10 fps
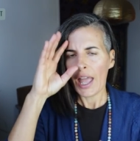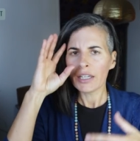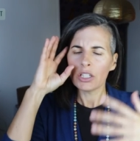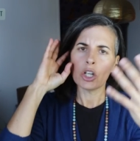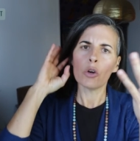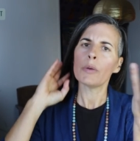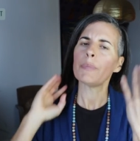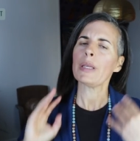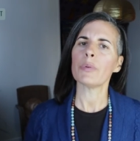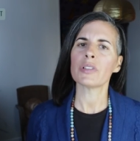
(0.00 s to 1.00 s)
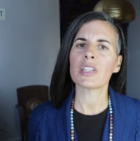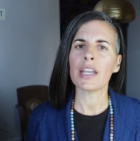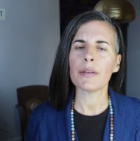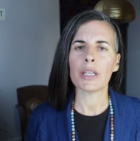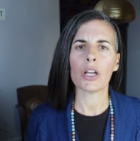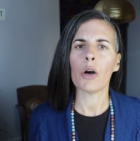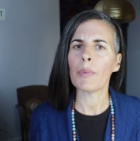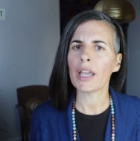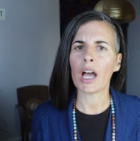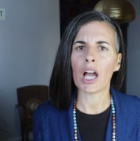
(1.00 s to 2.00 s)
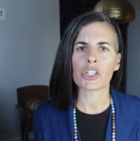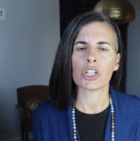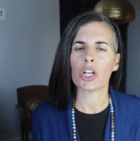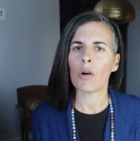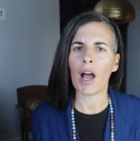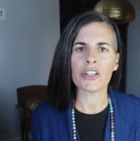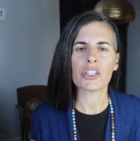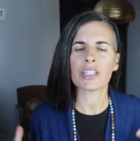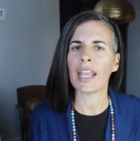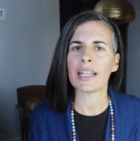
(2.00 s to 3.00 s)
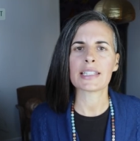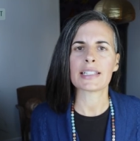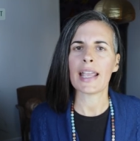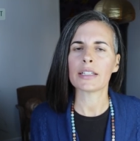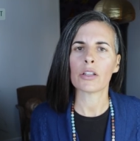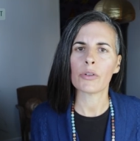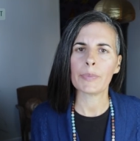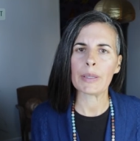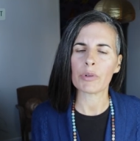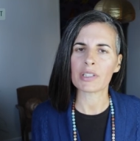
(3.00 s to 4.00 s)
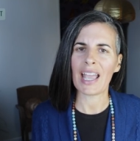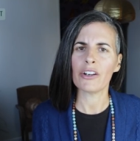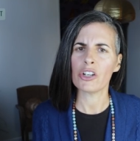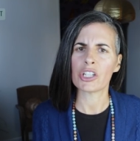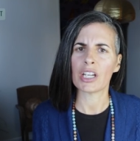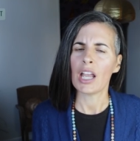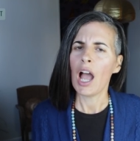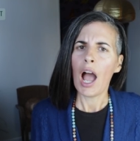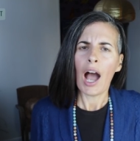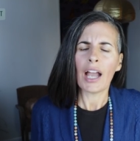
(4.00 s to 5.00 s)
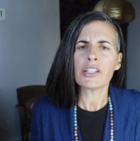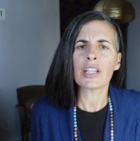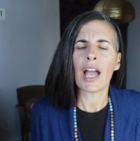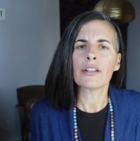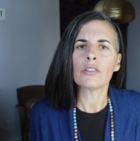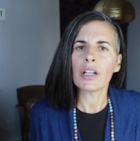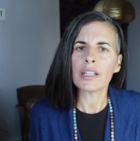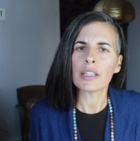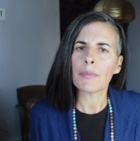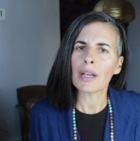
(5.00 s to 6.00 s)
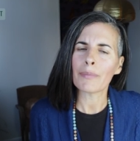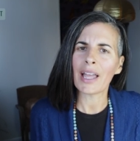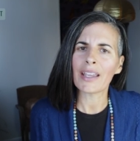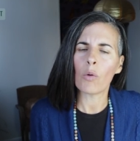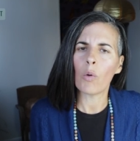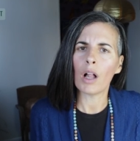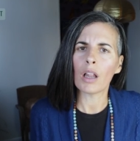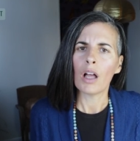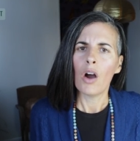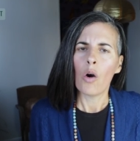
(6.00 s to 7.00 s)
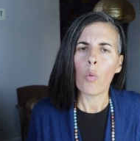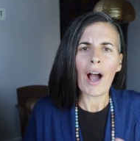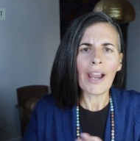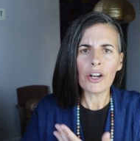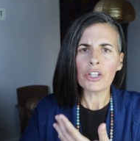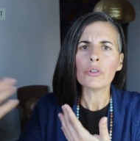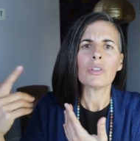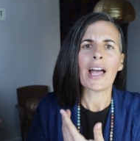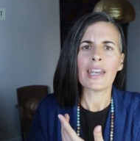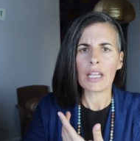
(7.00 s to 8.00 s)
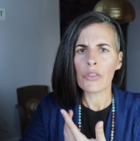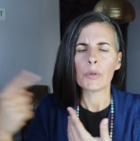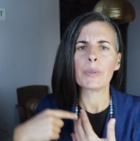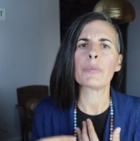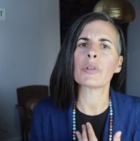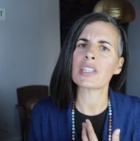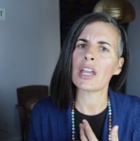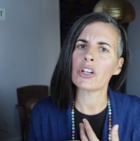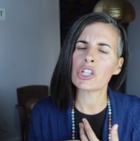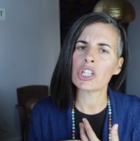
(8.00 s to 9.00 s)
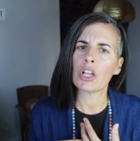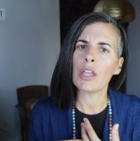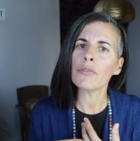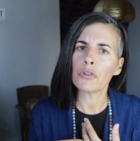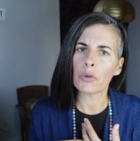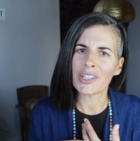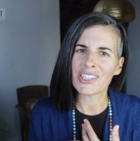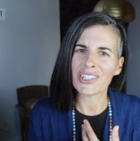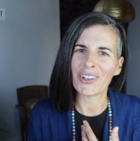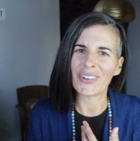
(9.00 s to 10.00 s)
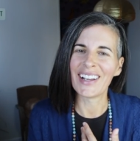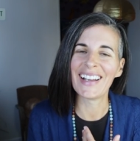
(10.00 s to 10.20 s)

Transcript: And you know, when people say to me, oh my gosh, you know, I just can't stand other people's energy, I just kind of look at them and I'm like, well, why are you letting other people's energy influence you?